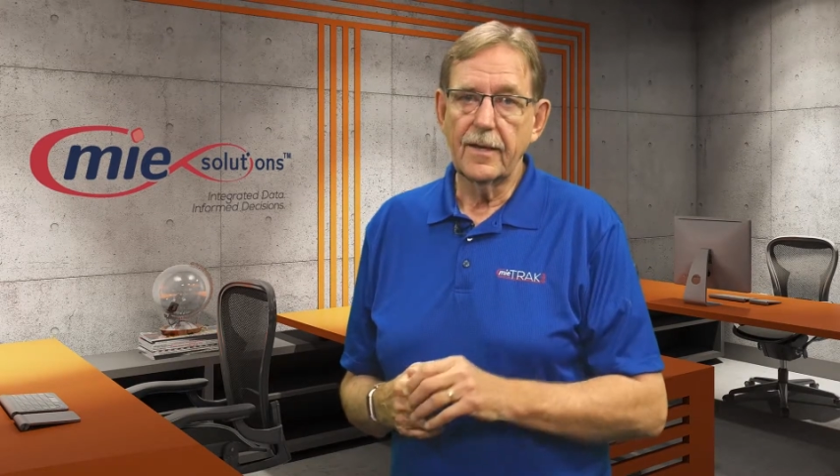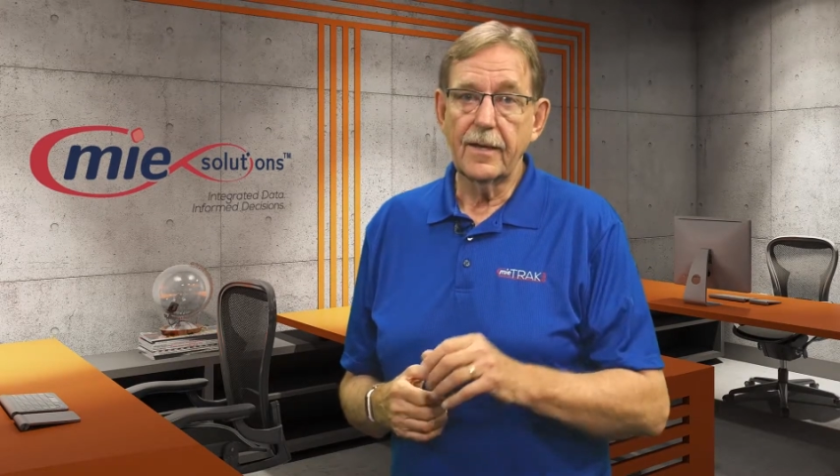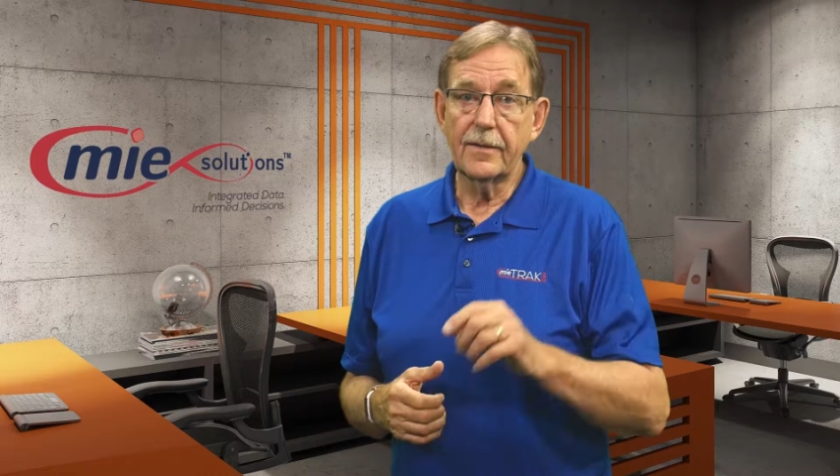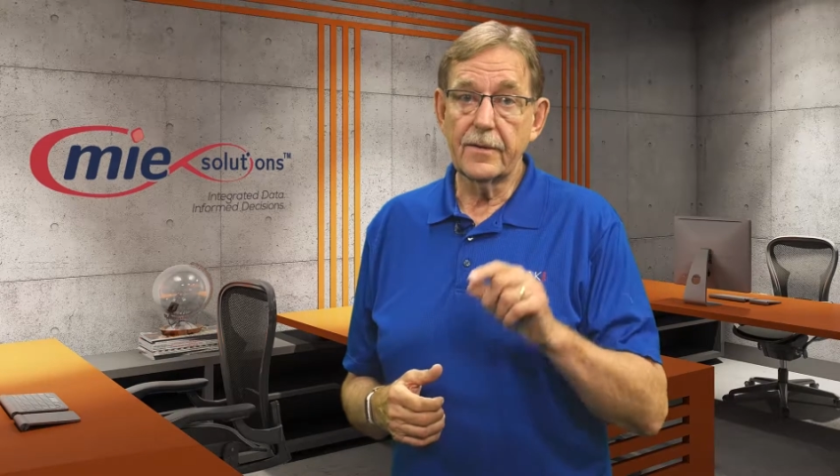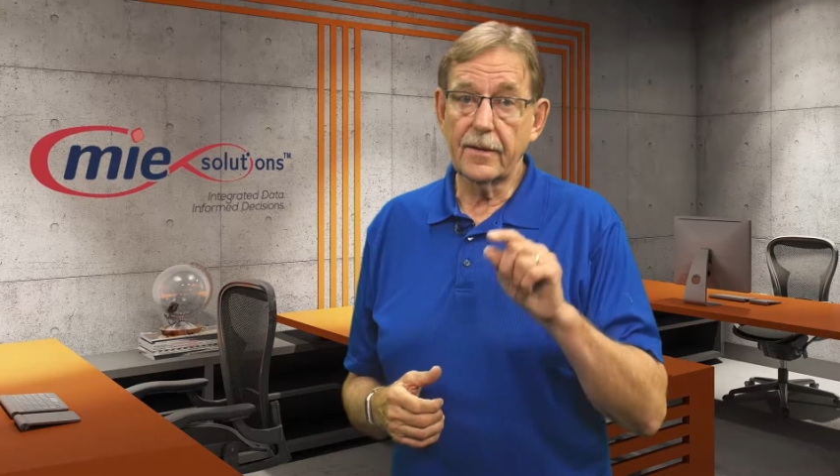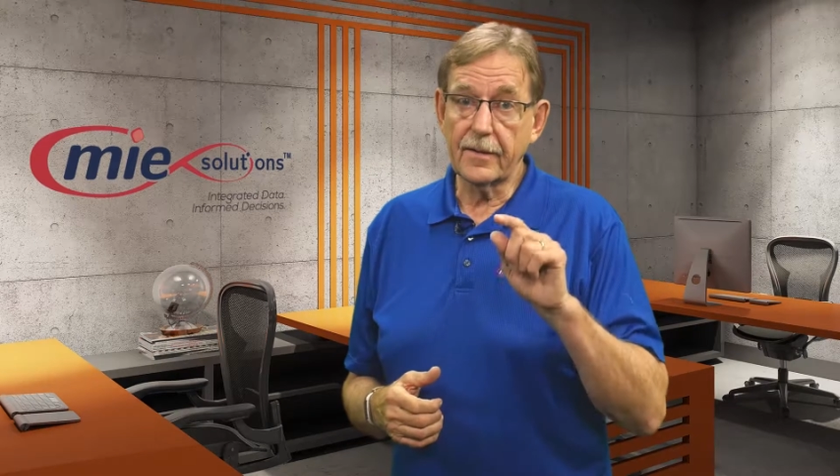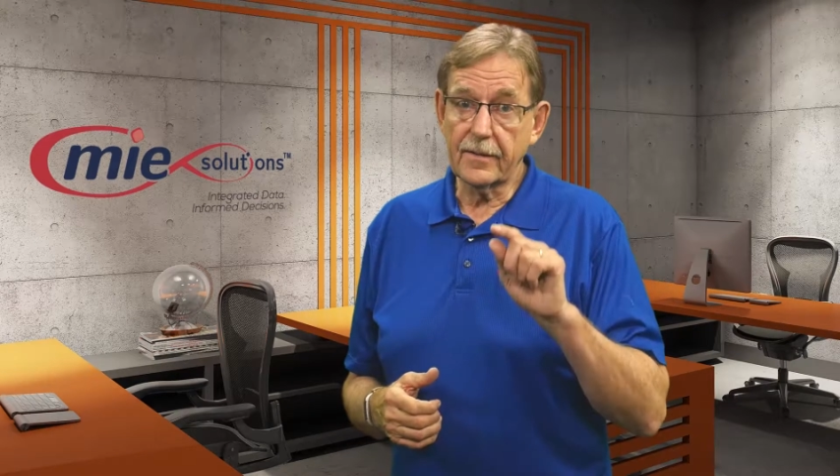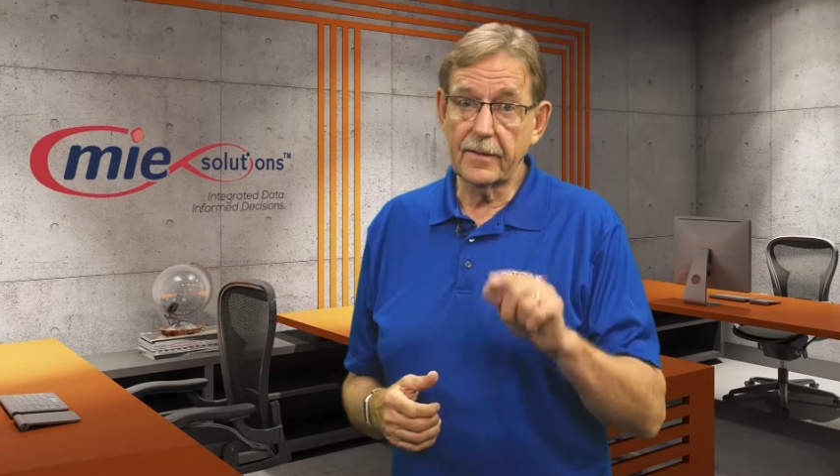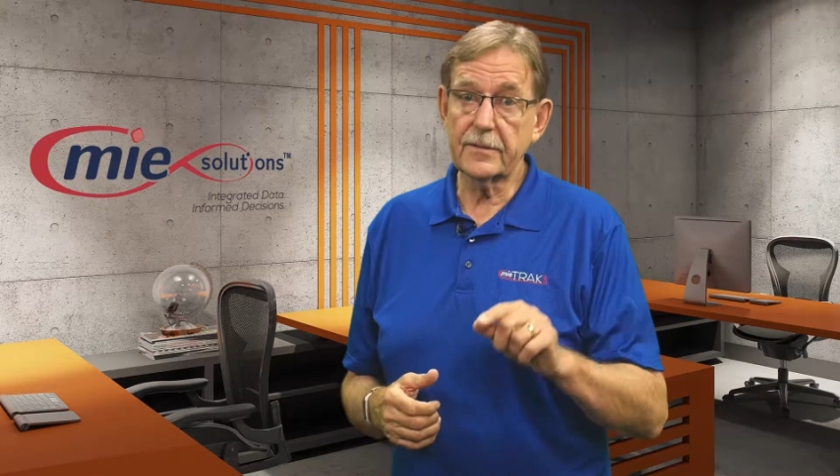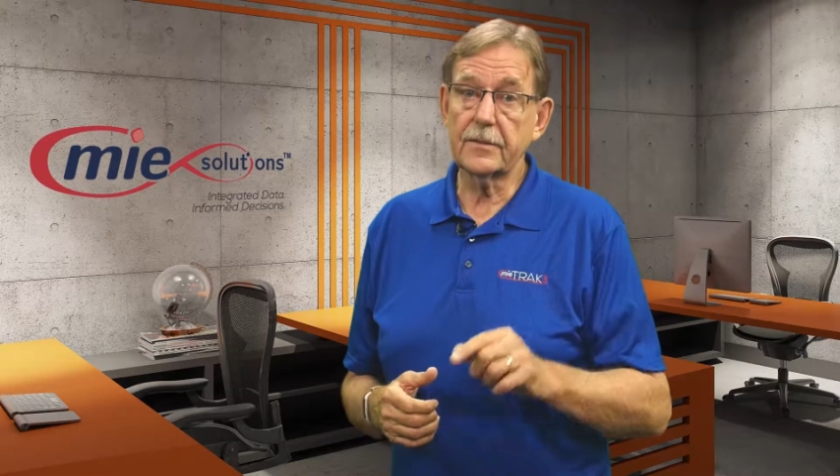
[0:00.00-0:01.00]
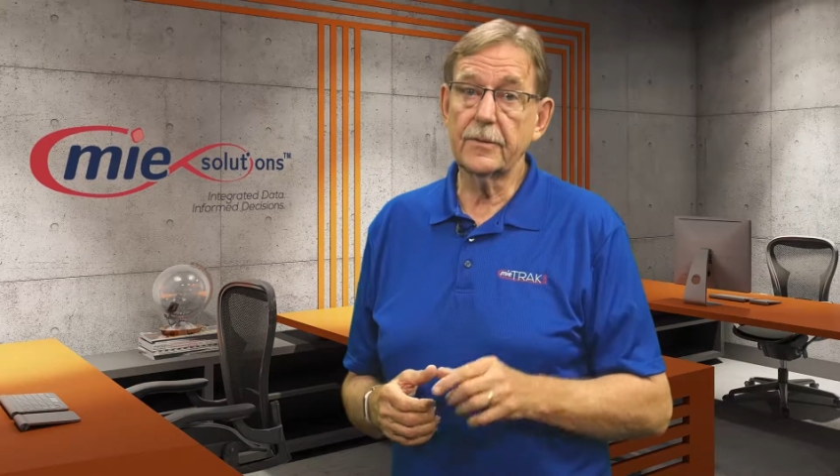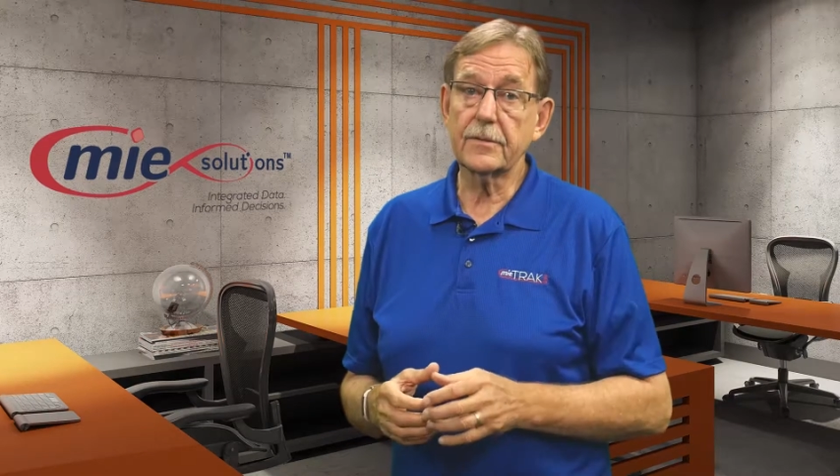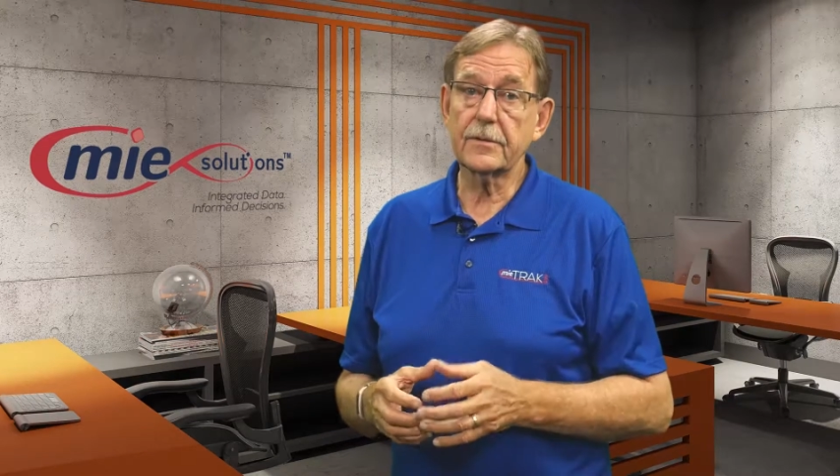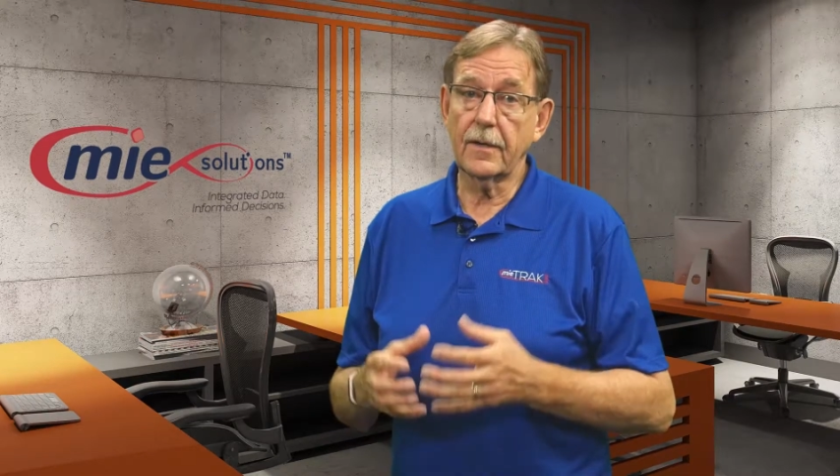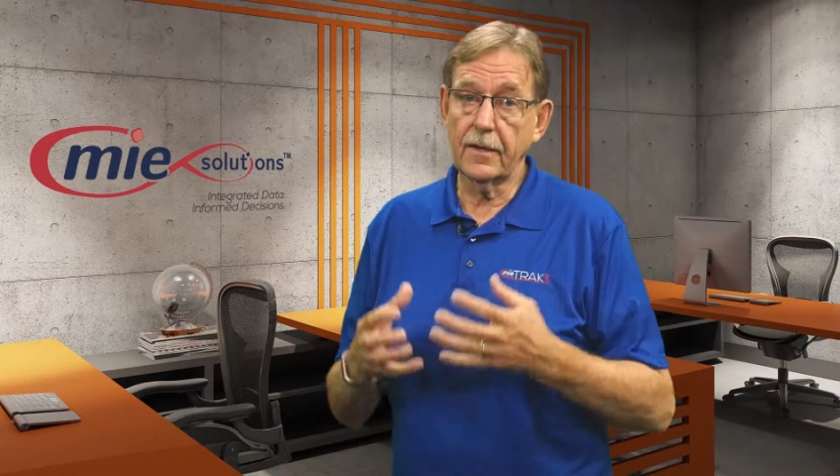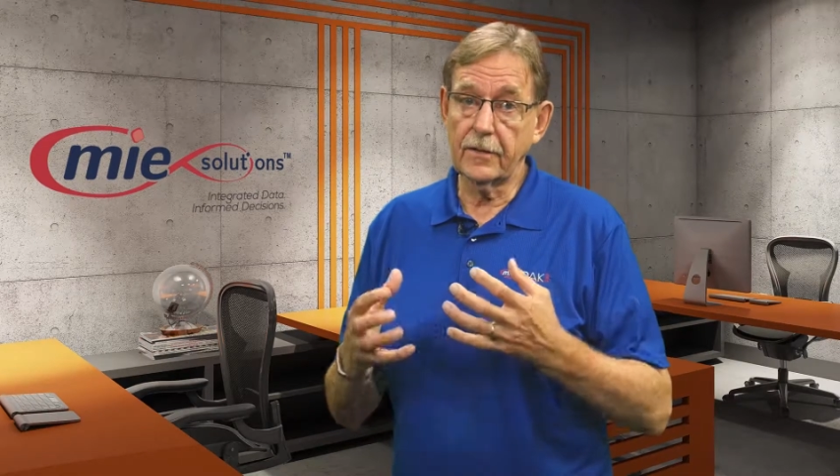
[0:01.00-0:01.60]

and that our customers are a